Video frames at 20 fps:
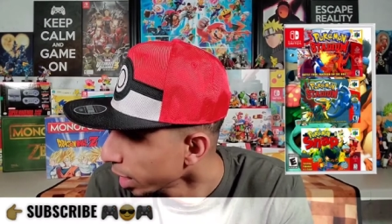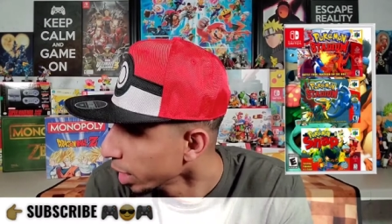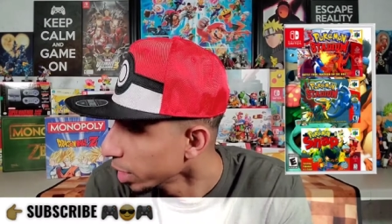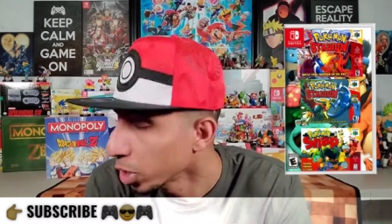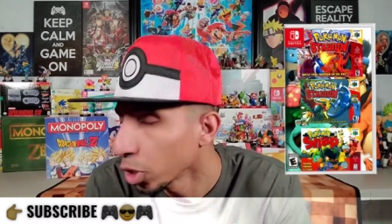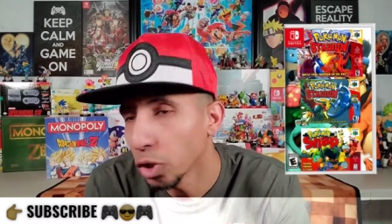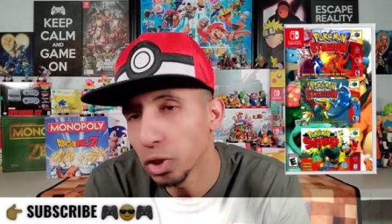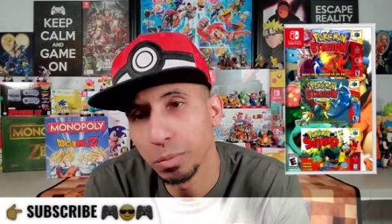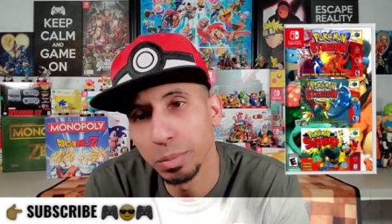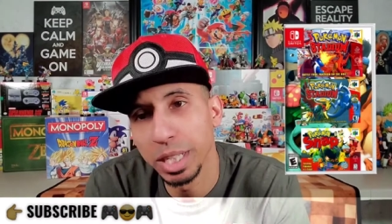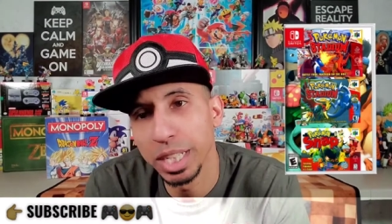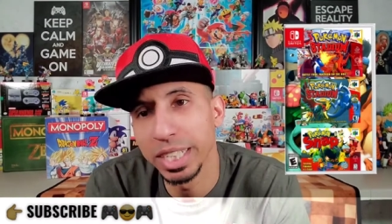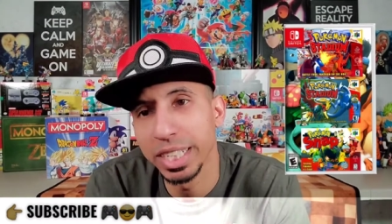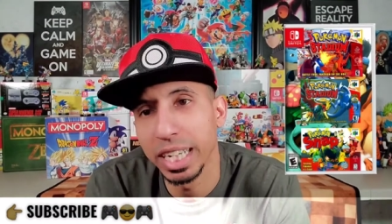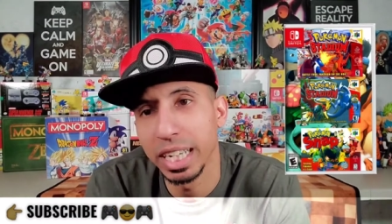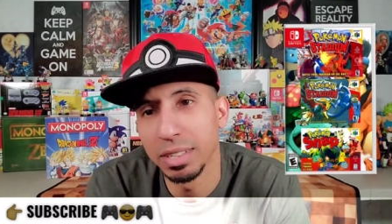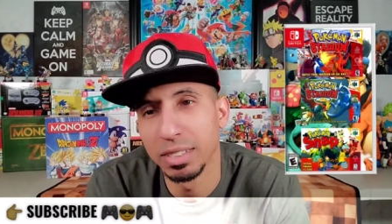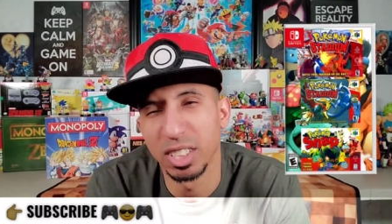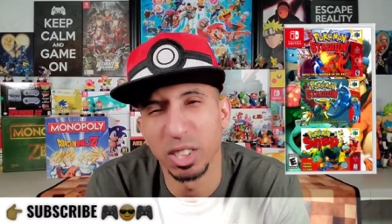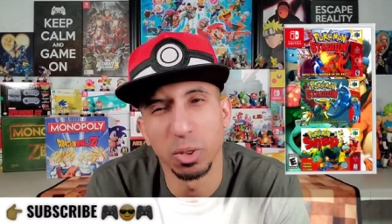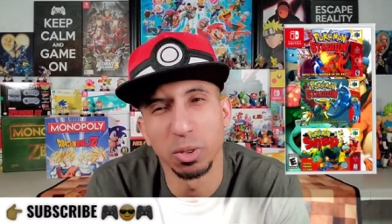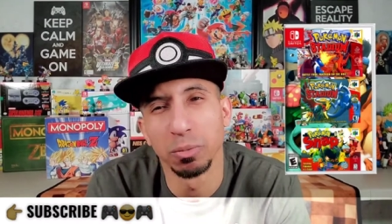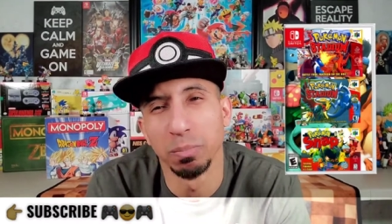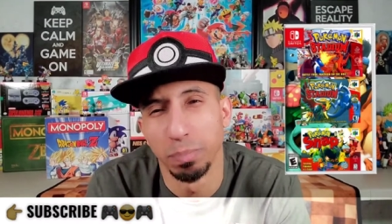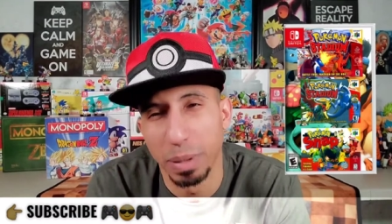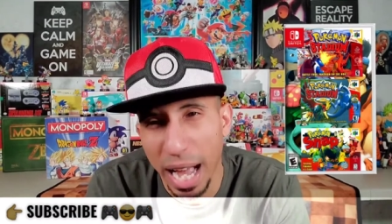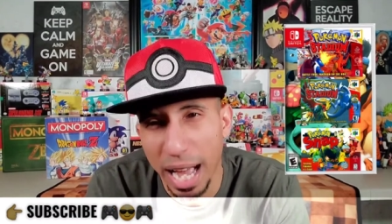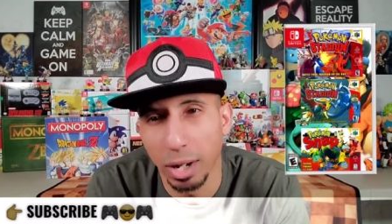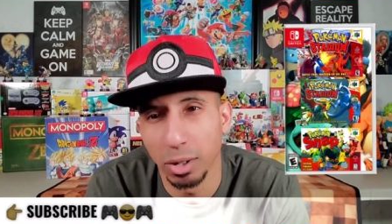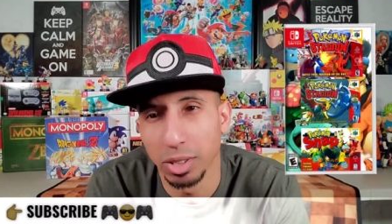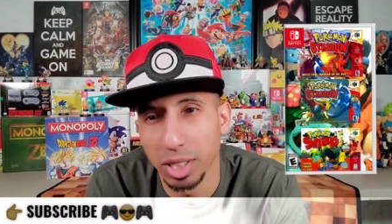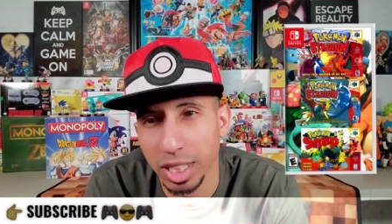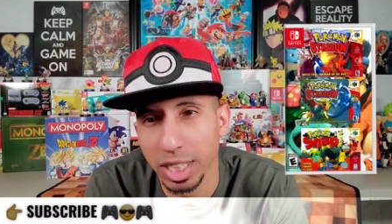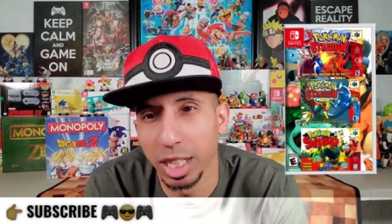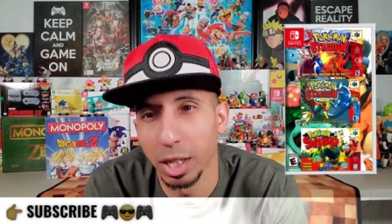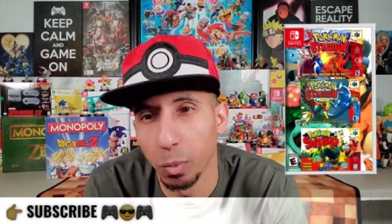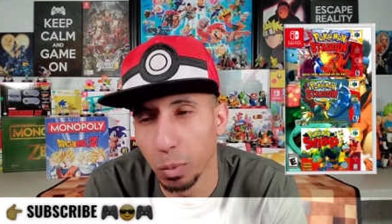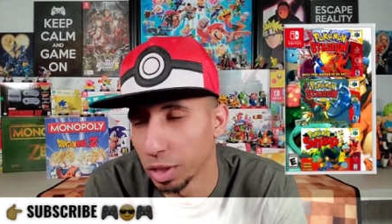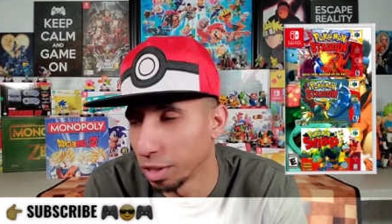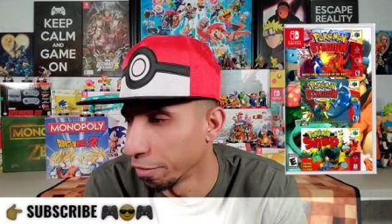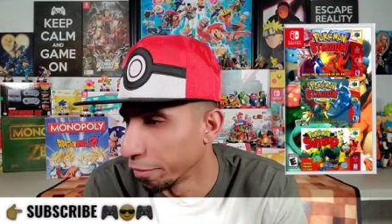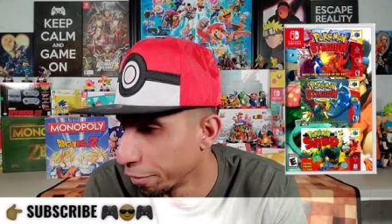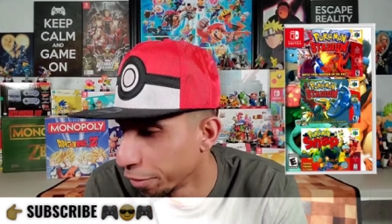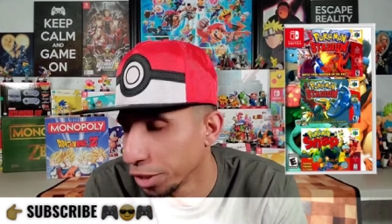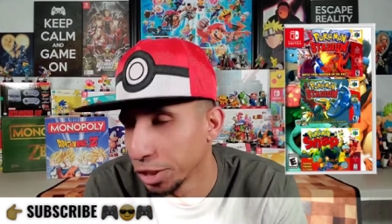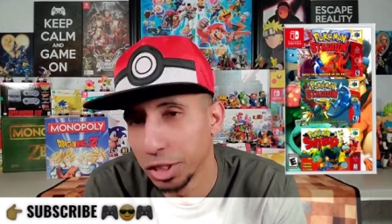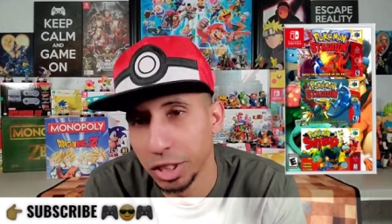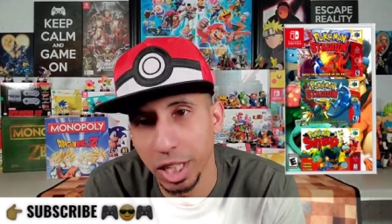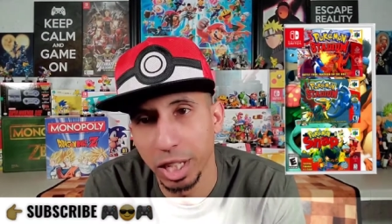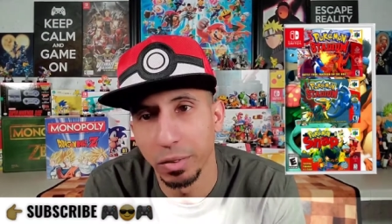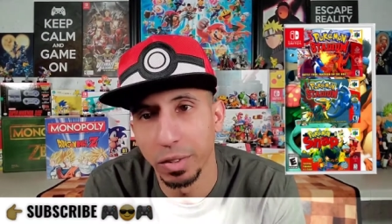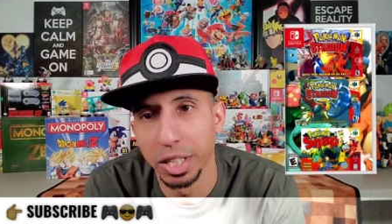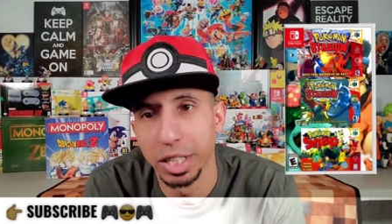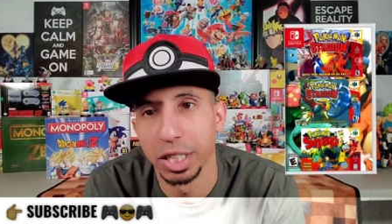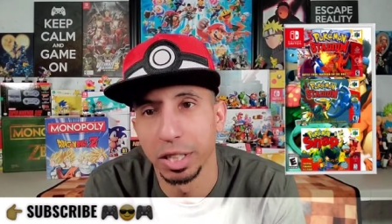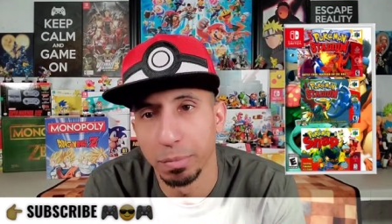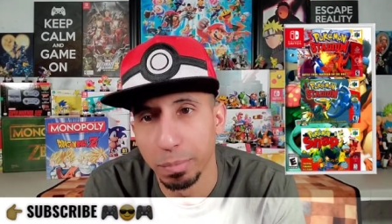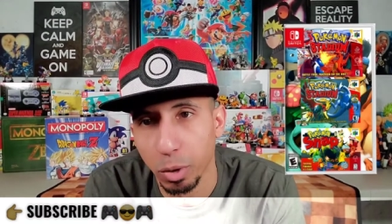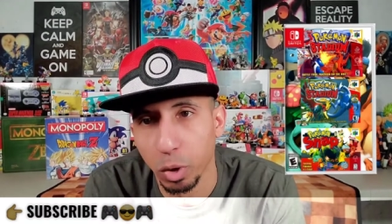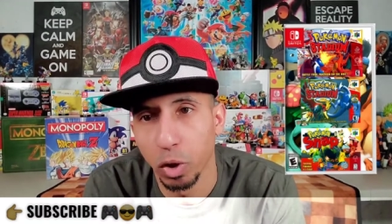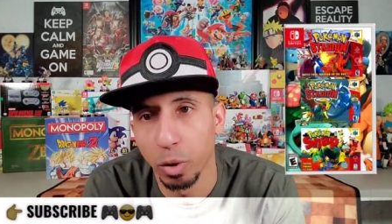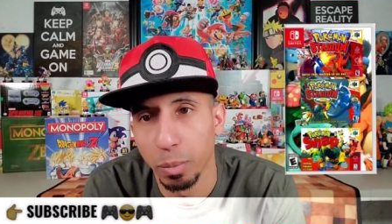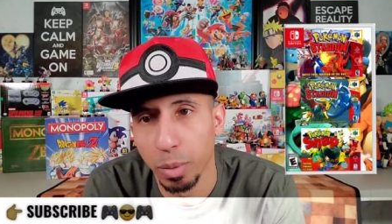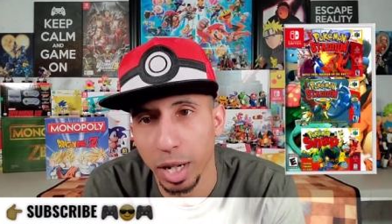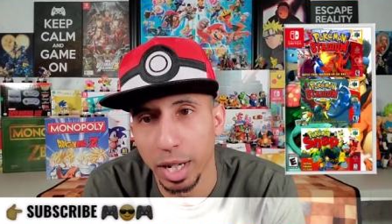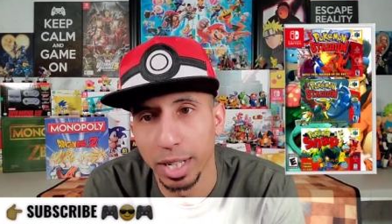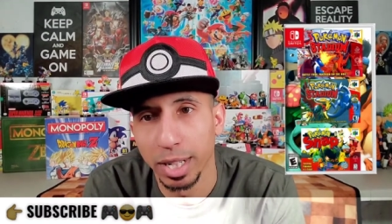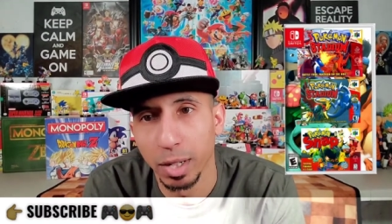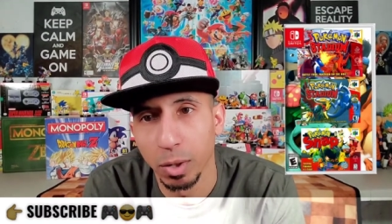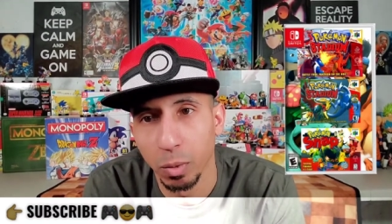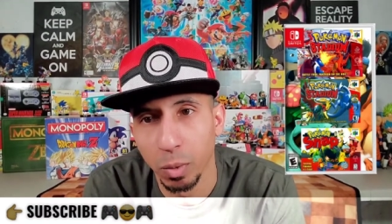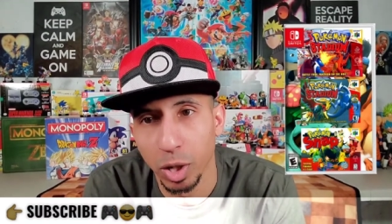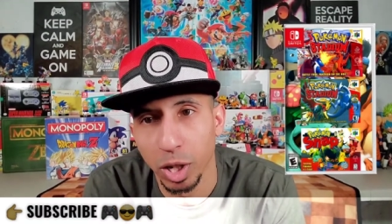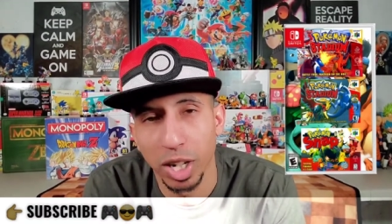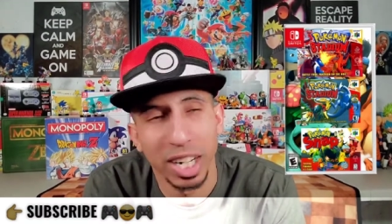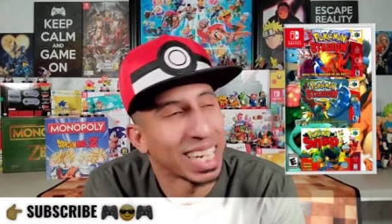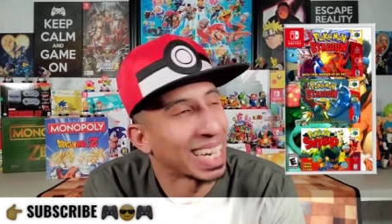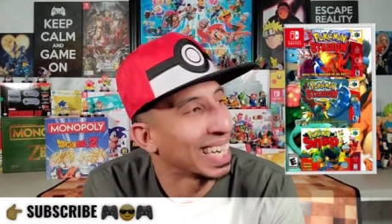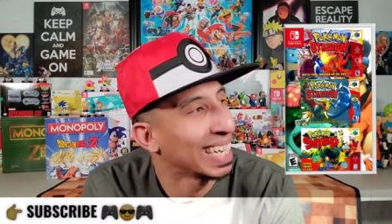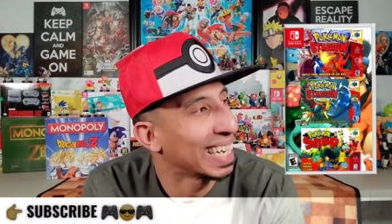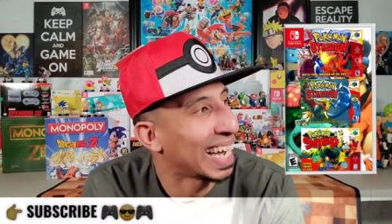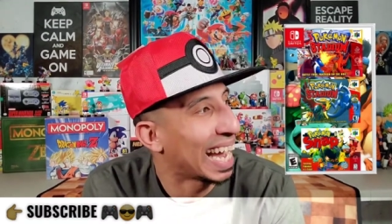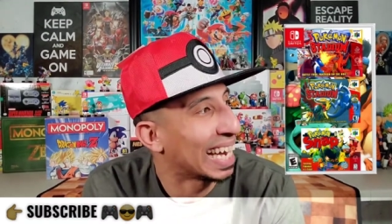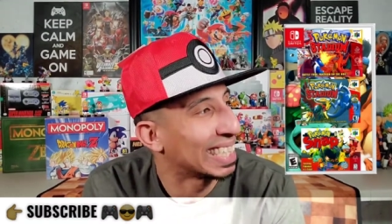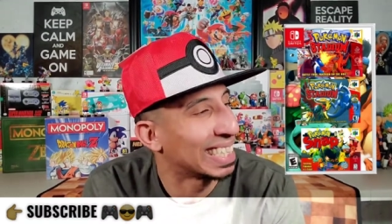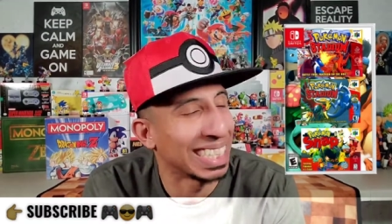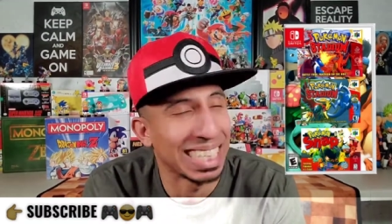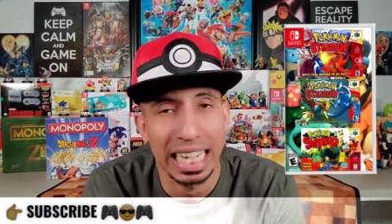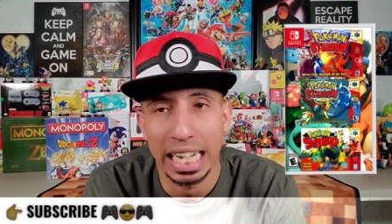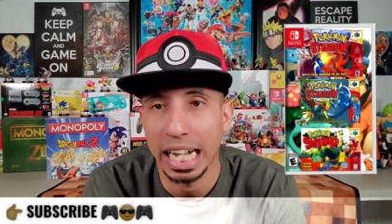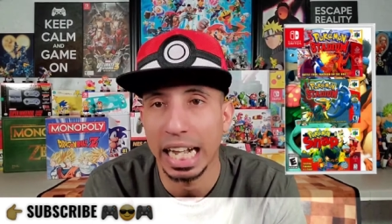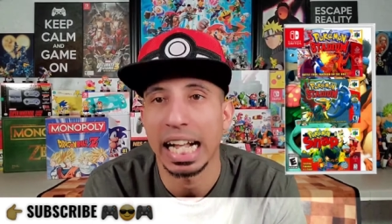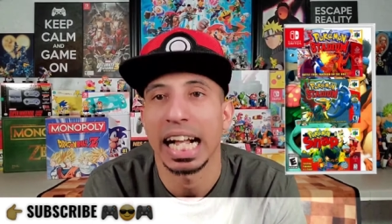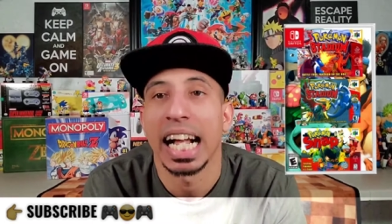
Those mini games, those battles in there with the first generation of Pokemon were classic.